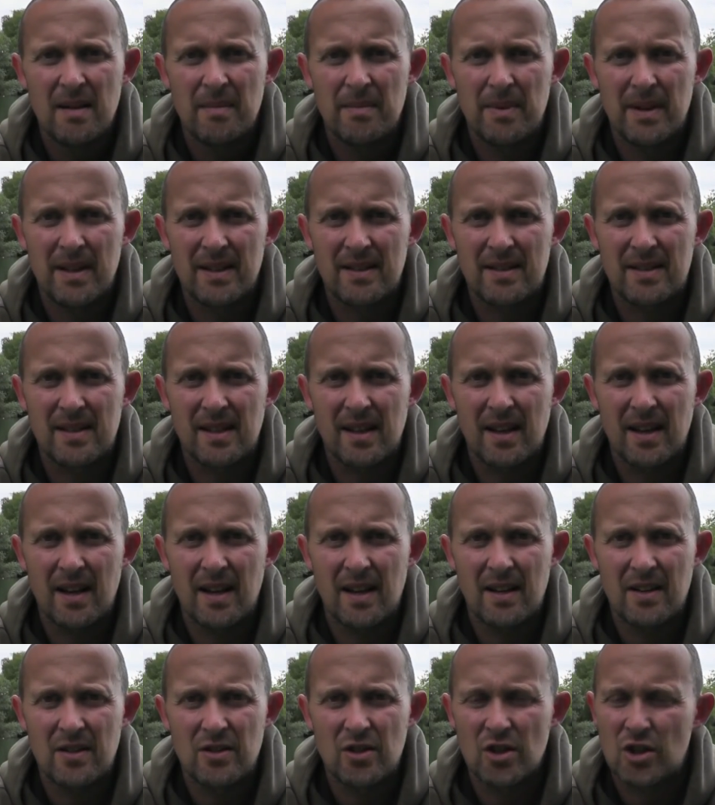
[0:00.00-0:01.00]
but
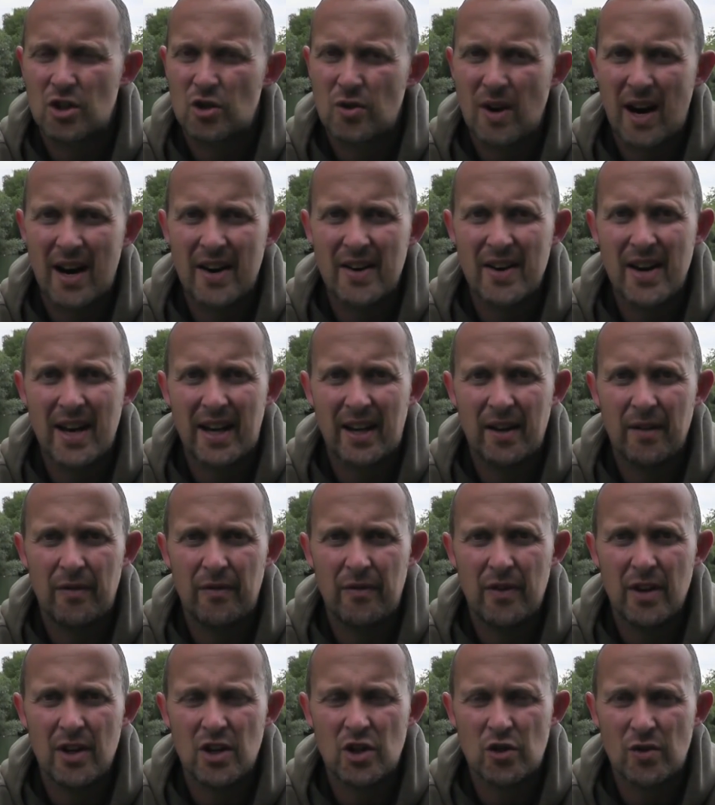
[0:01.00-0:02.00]
just try to nick a
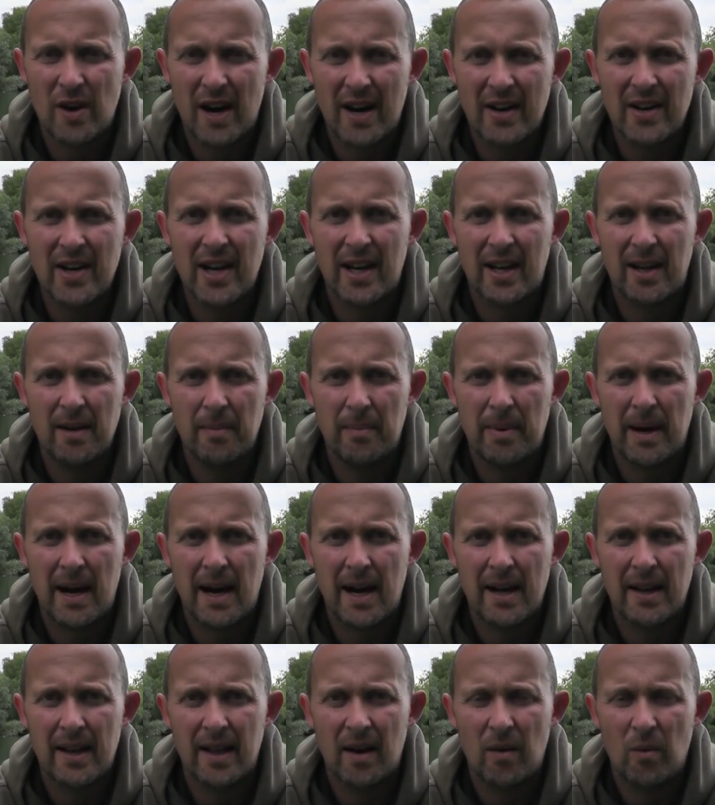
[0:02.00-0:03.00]
fish, try to nick a
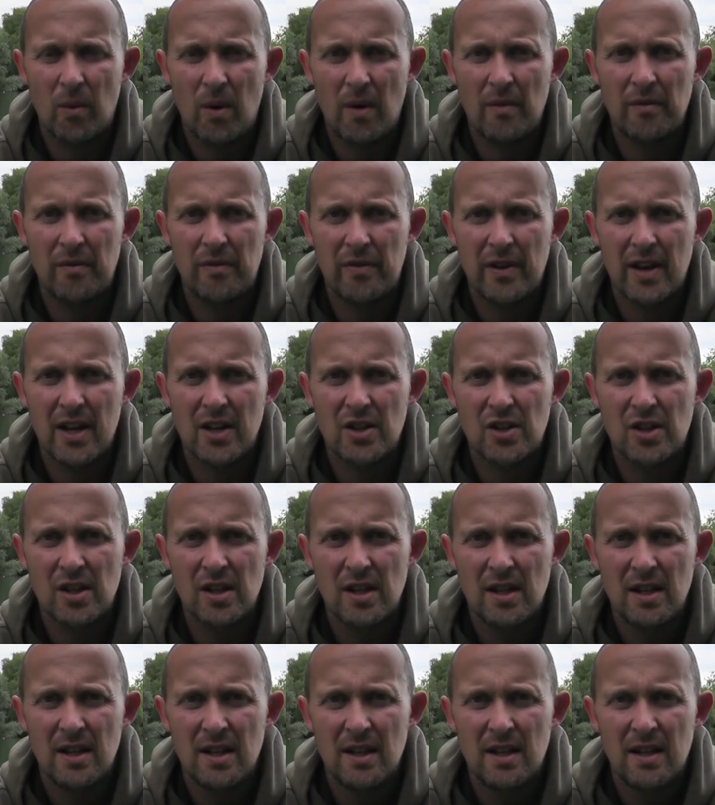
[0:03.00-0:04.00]
bite, that one fish,
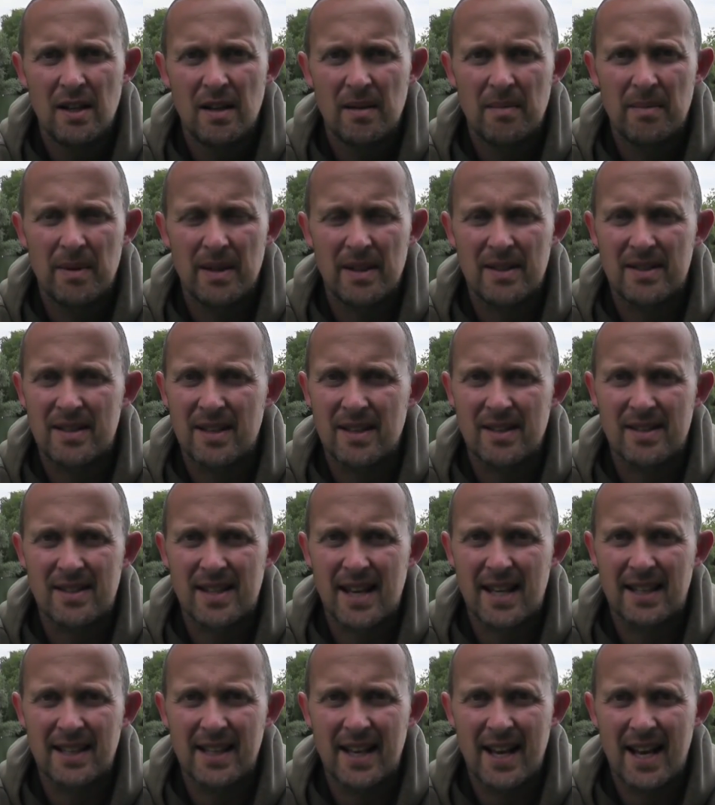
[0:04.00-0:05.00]
but
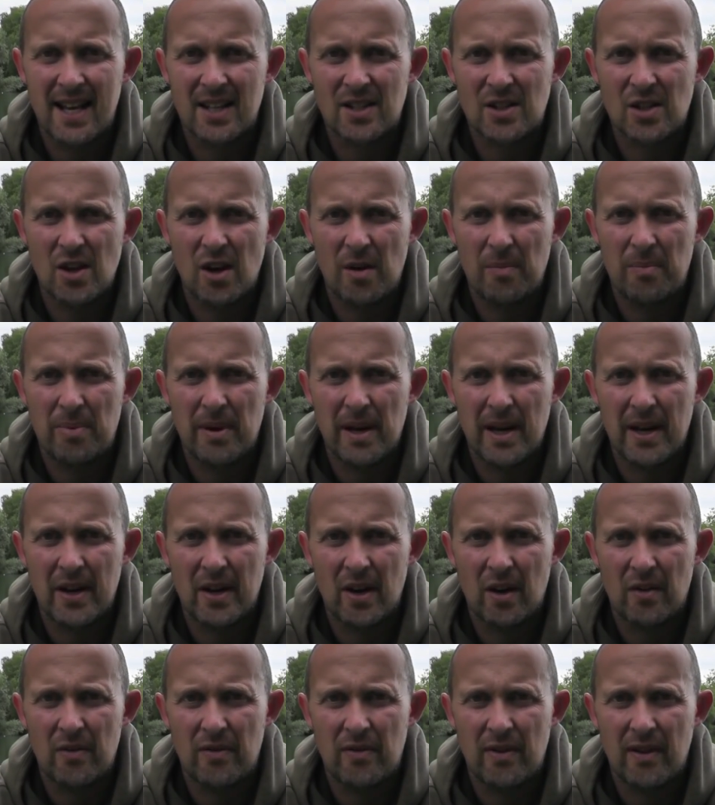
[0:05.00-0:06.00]
sadly that's not paid
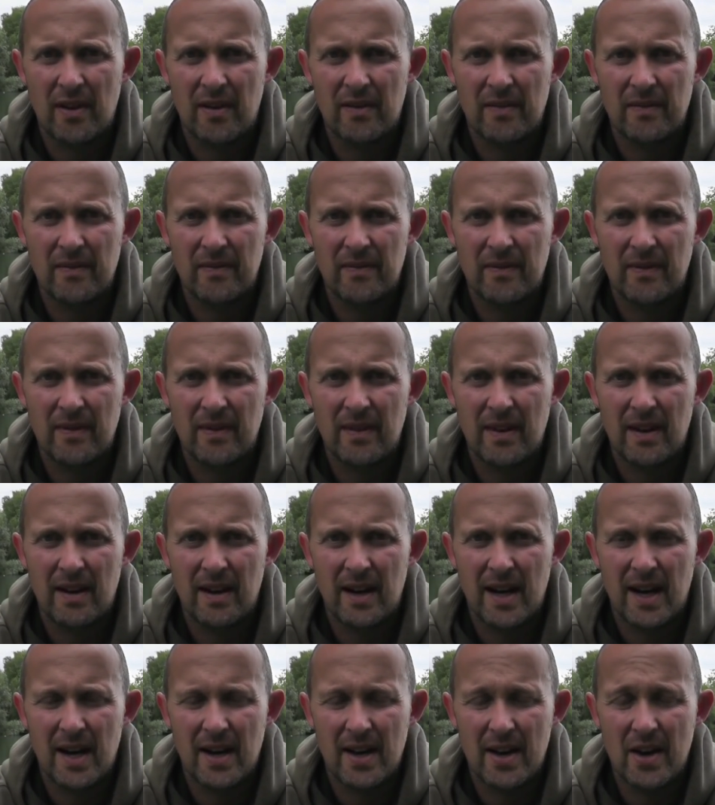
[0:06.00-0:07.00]
off.